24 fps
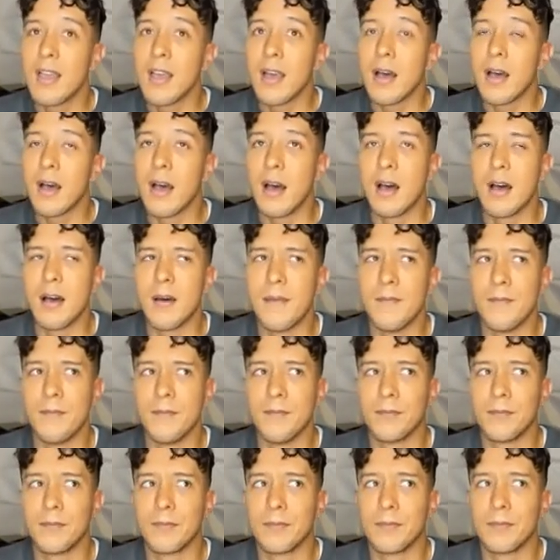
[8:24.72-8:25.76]
um,
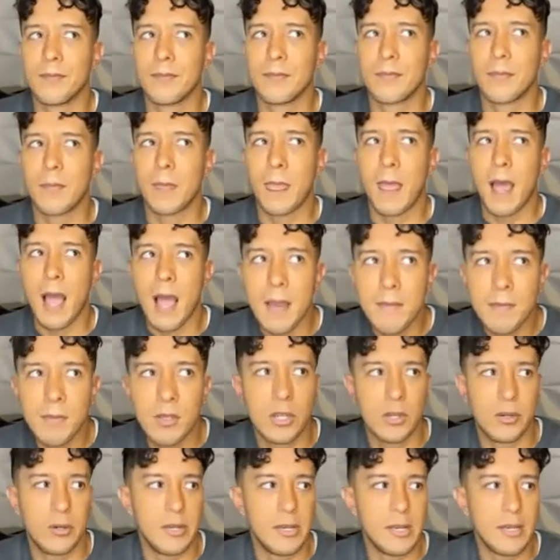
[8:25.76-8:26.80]
I'm
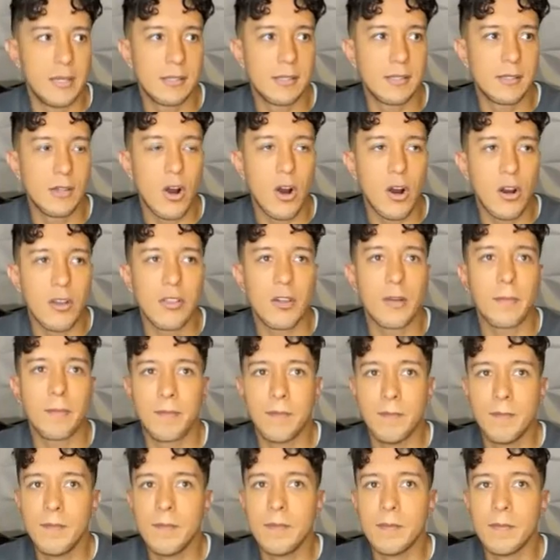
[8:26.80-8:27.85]
curious, are there
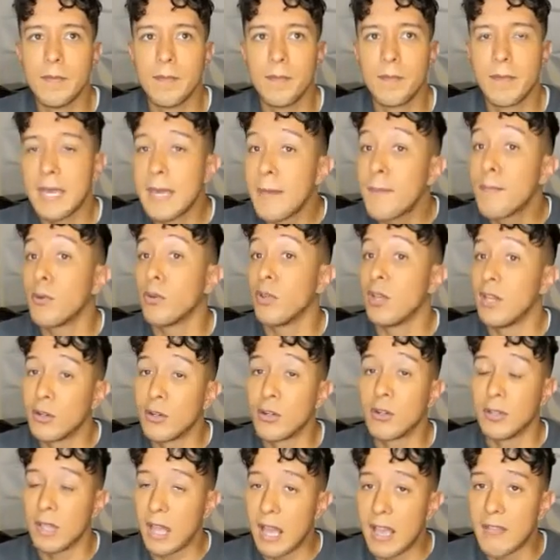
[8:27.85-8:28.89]
people in
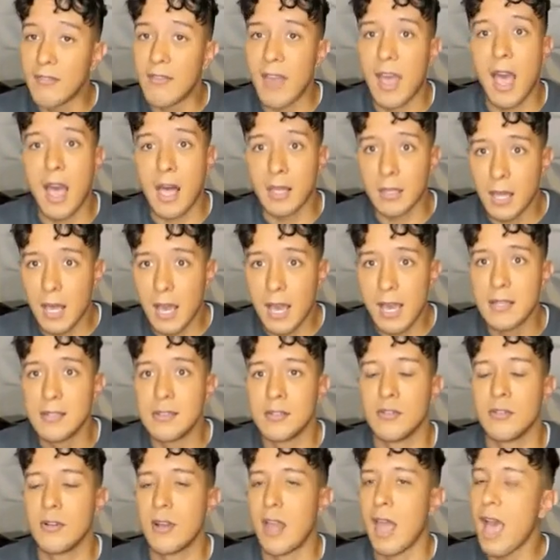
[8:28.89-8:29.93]
your life, allies
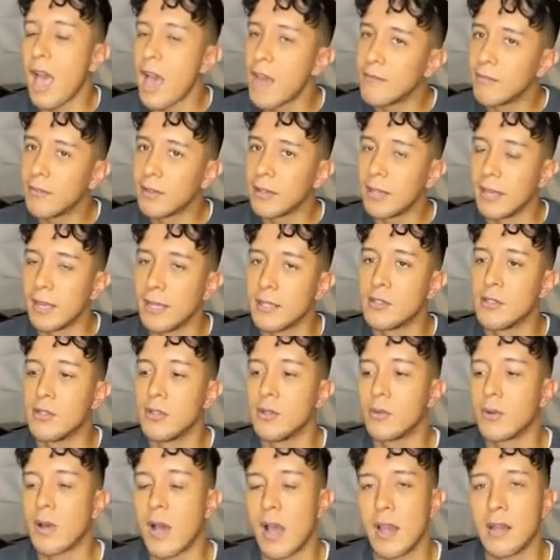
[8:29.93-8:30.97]
or advocates,
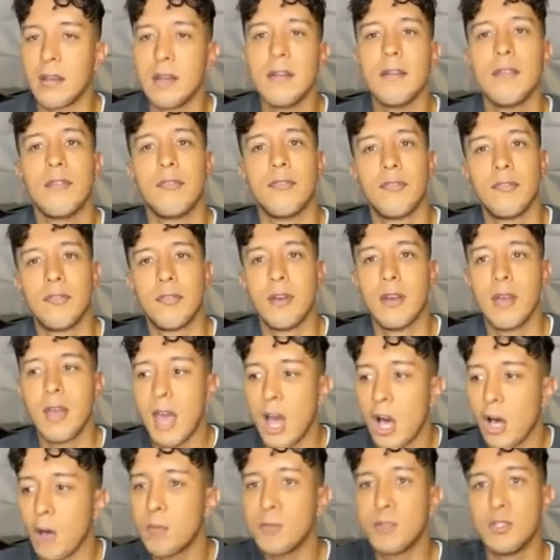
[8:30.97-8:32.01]
who kind of
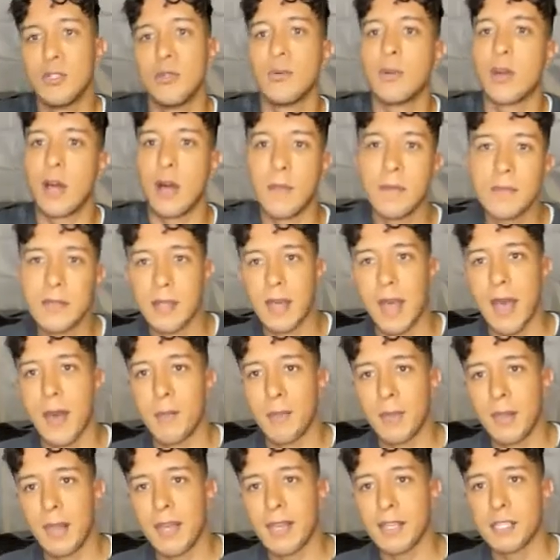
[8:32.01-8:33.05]
helped you come to that
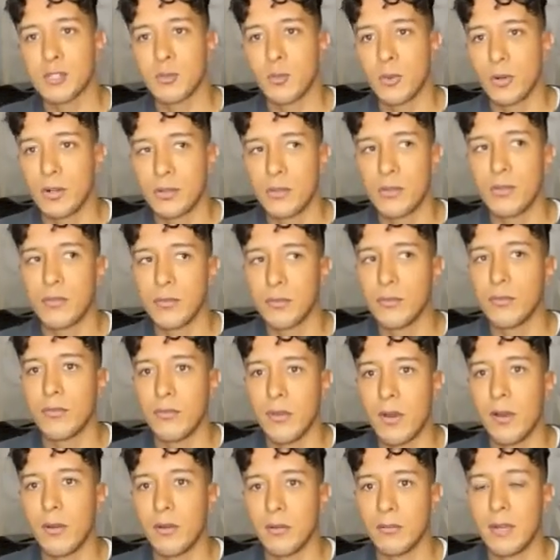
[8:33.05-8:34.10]
place where you
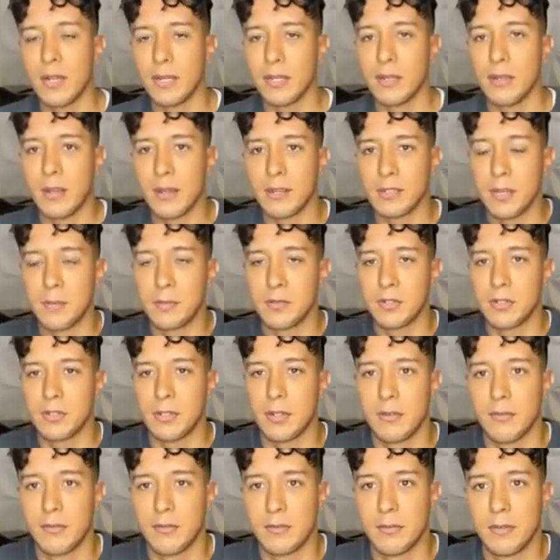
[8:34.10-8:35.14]
felt ready to accept
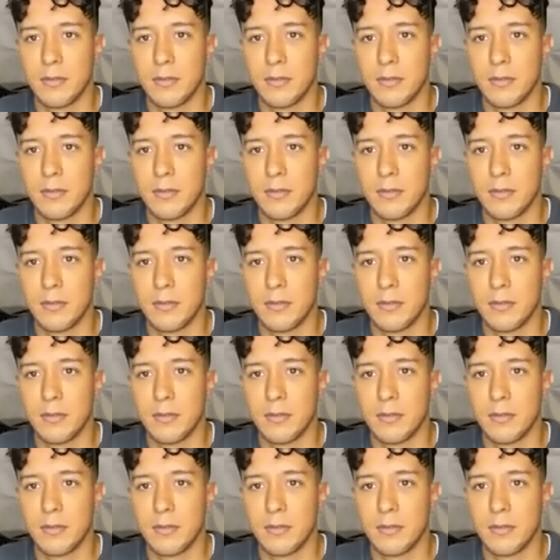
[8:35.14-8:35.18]
yourself?